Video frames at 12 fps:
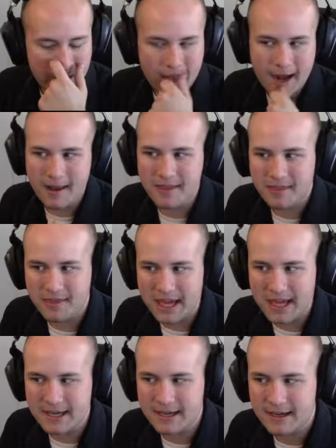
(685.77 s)
And I
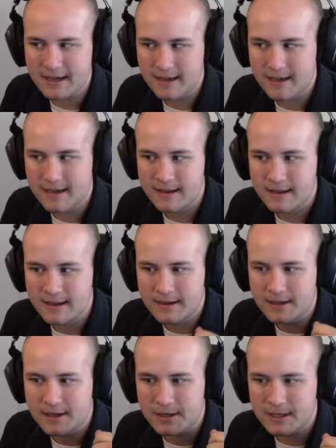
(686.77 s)
think
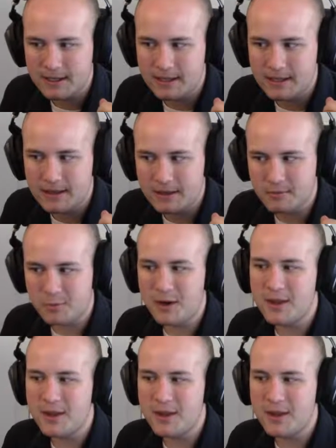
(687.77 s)
one